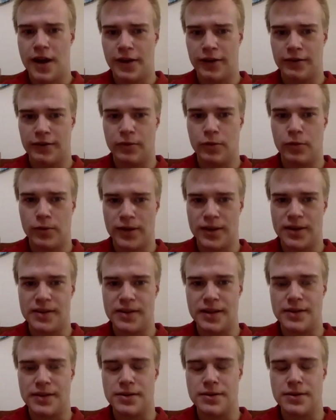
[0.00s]
of already
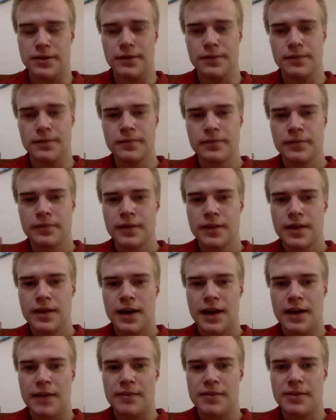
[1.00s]
set on.
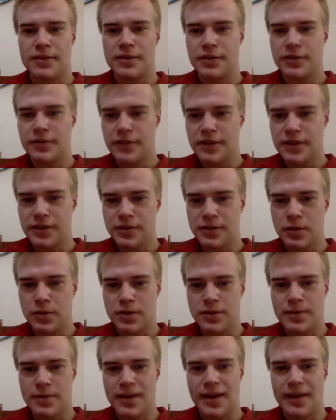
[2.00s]
So you've just
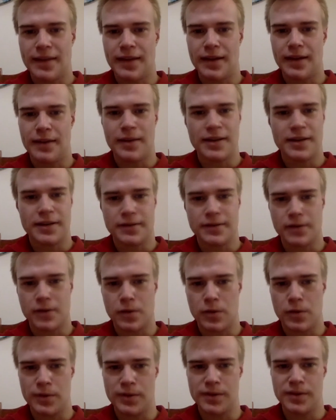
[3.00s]
talked about different
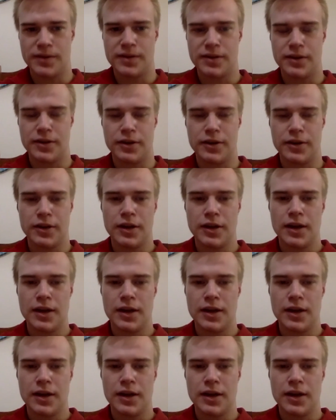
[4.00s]
courses. So